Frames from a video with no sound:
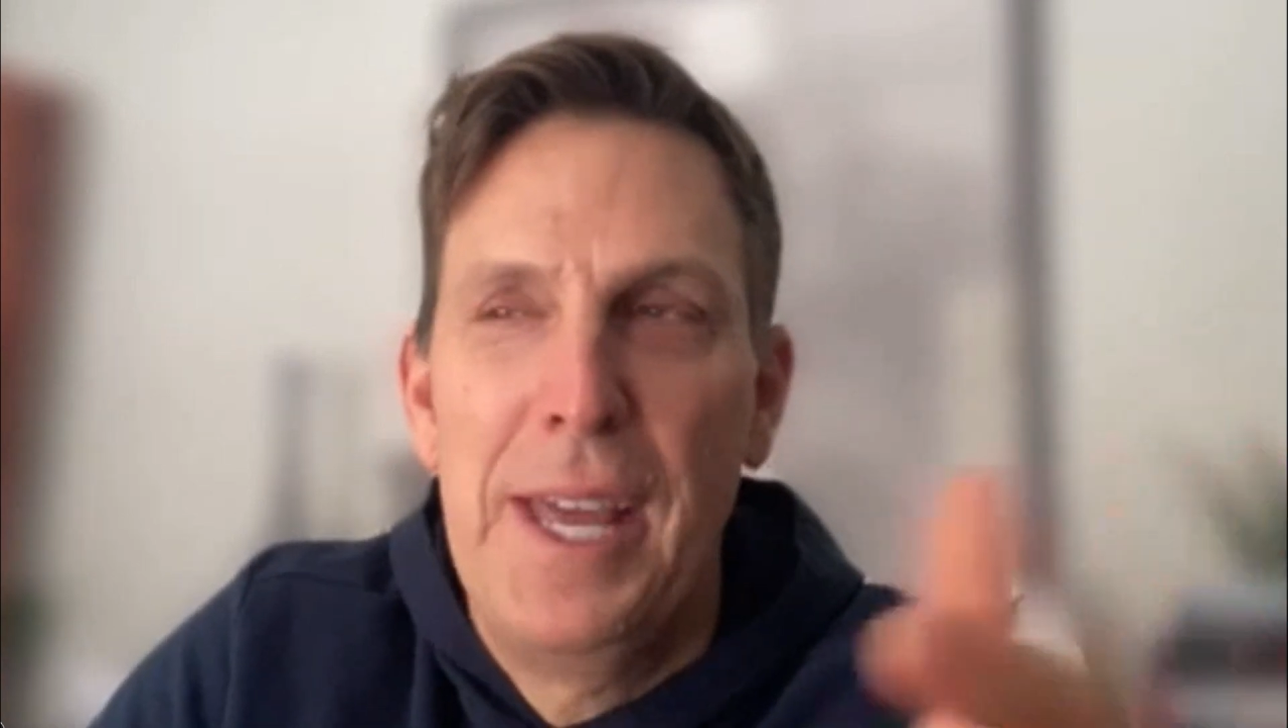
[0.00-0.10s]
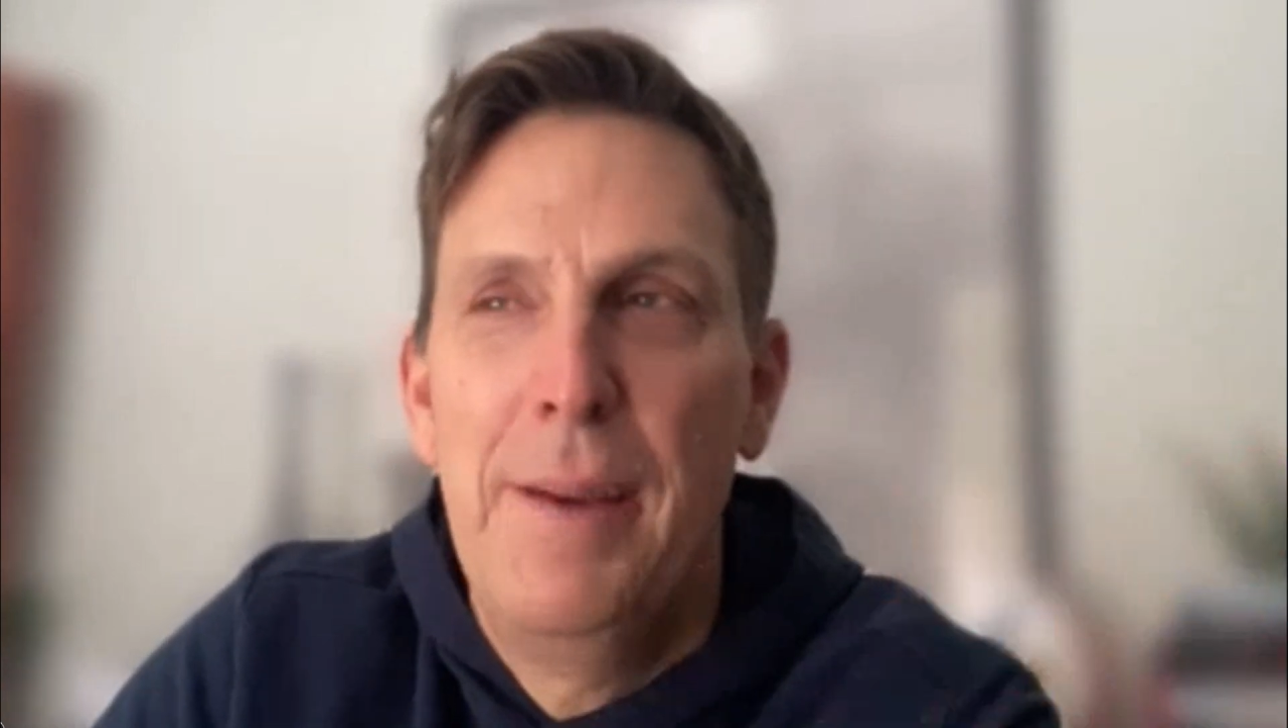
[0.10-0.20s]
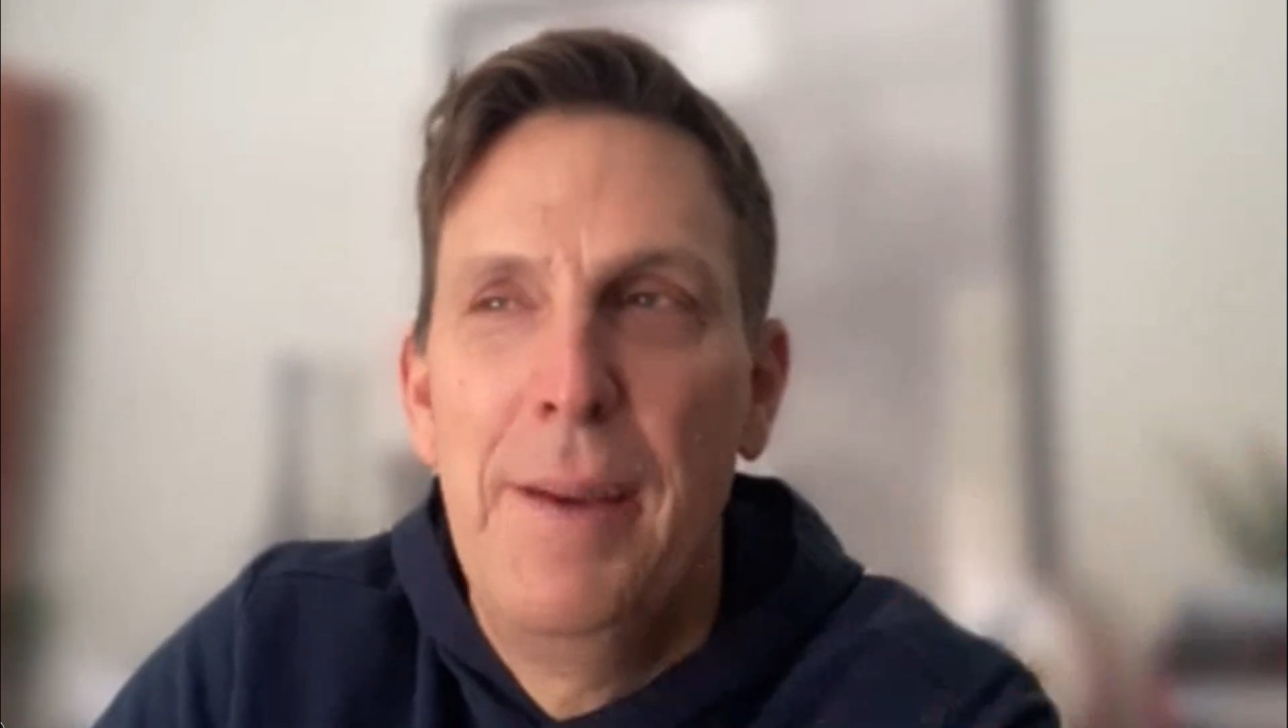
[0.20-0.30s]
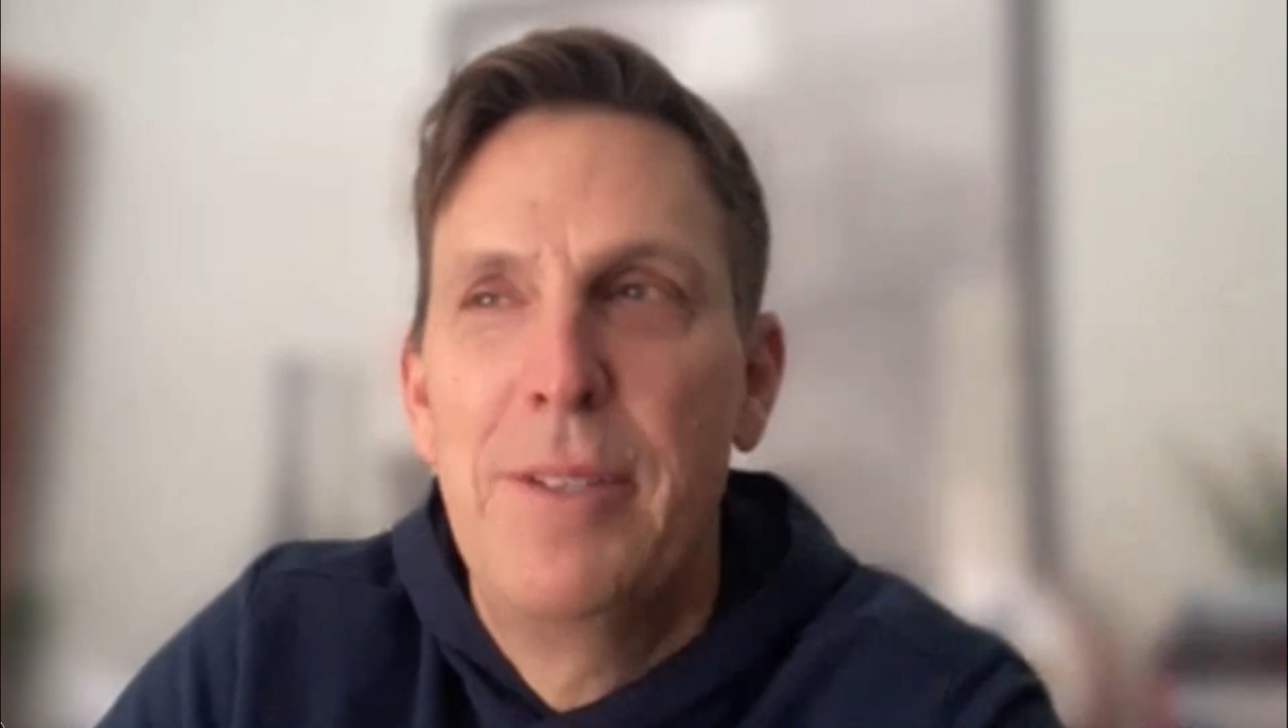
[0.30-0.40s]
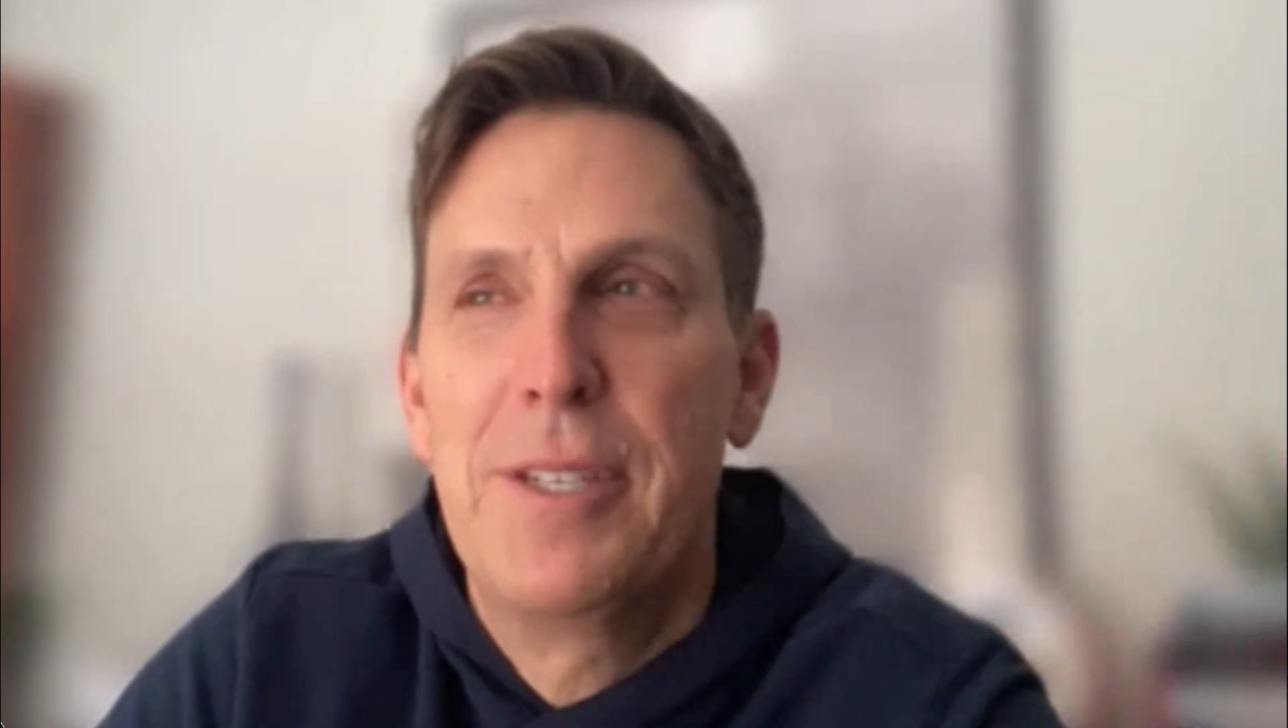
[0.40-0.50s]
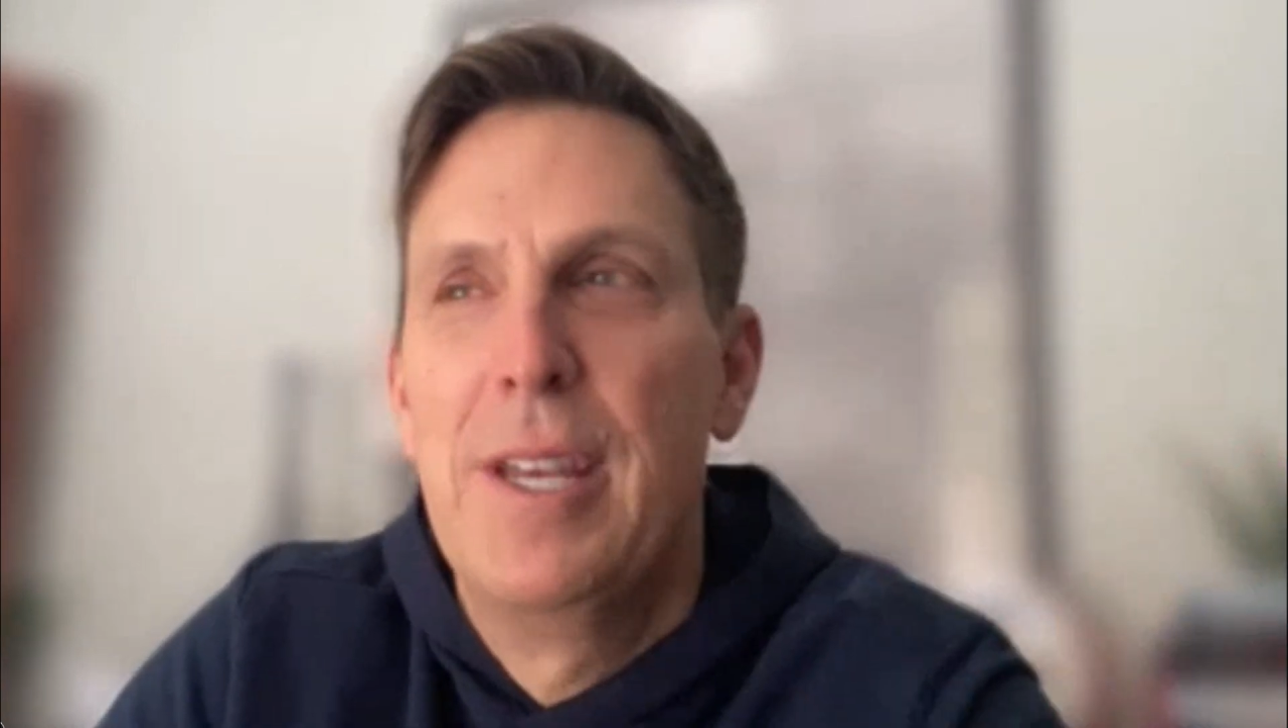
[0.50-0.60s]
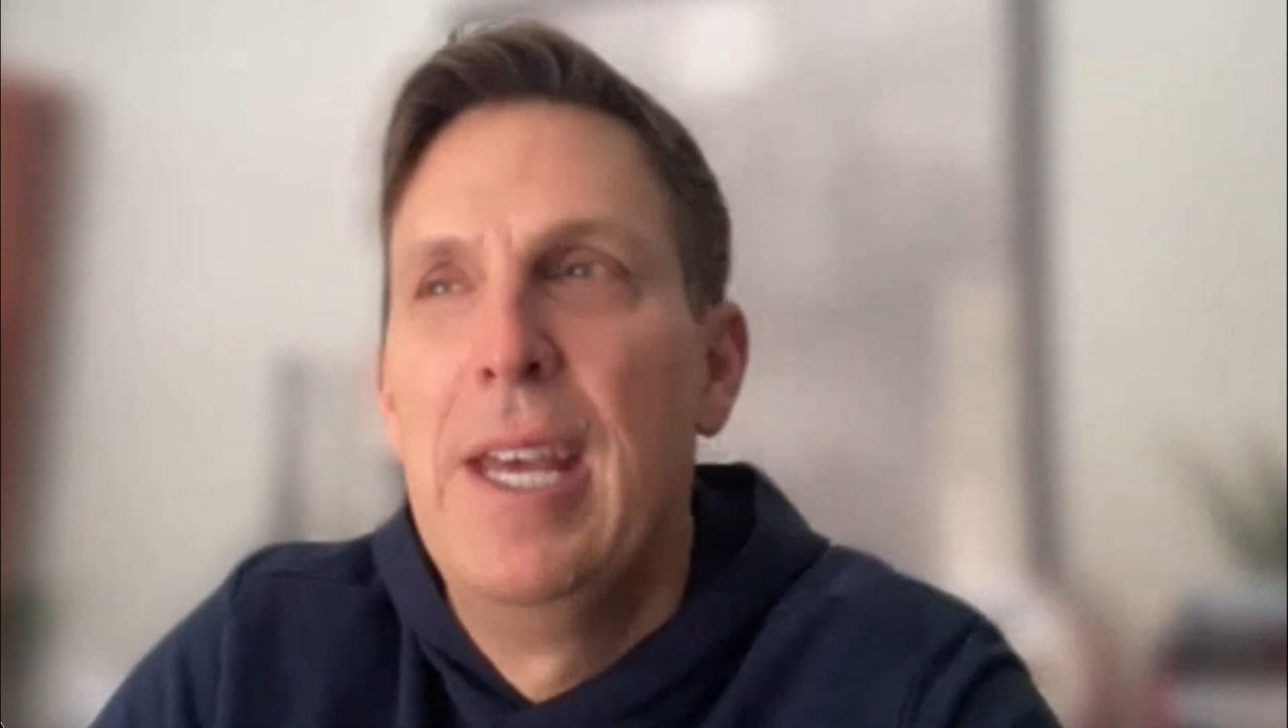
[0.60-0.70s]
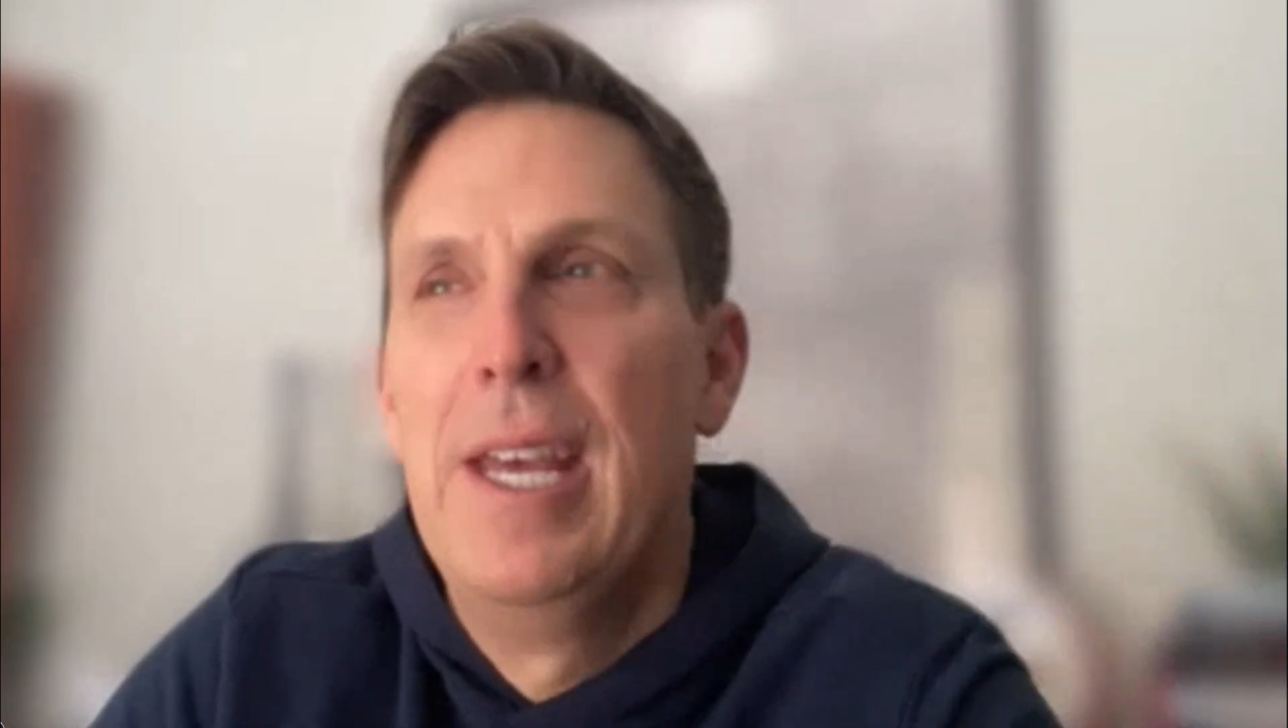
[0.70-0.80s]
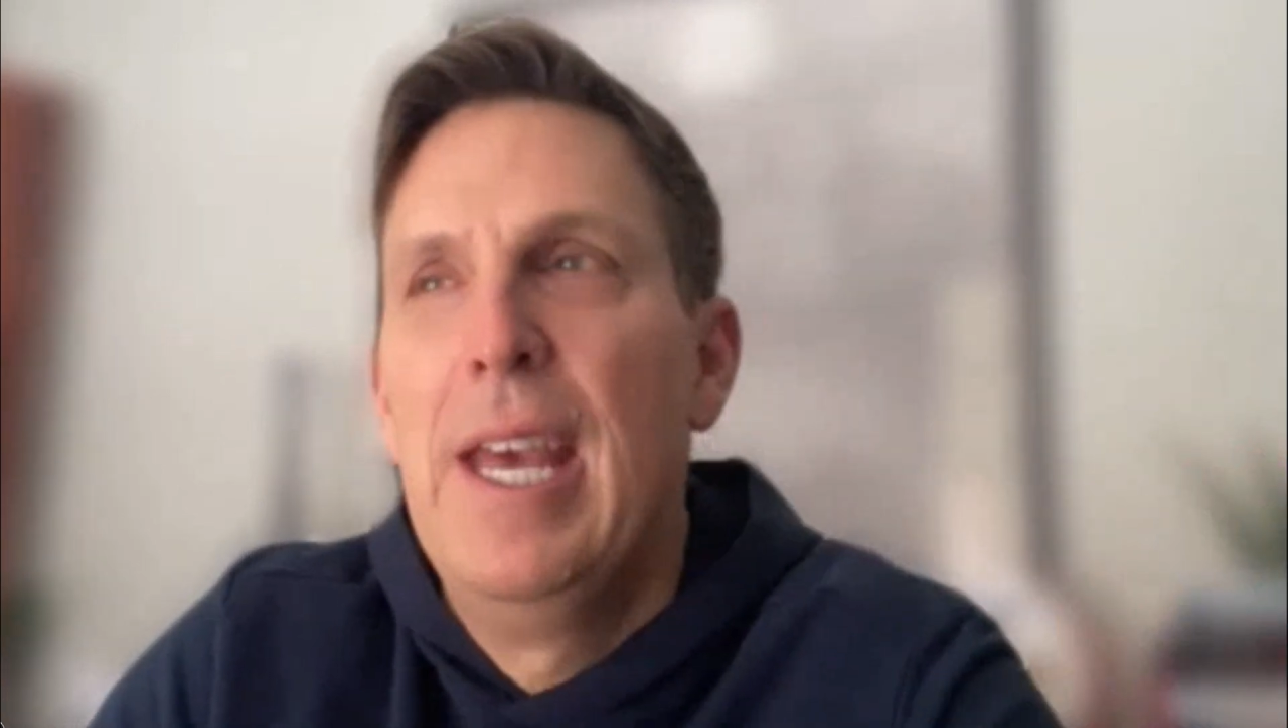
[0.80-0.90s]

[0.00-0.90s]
games.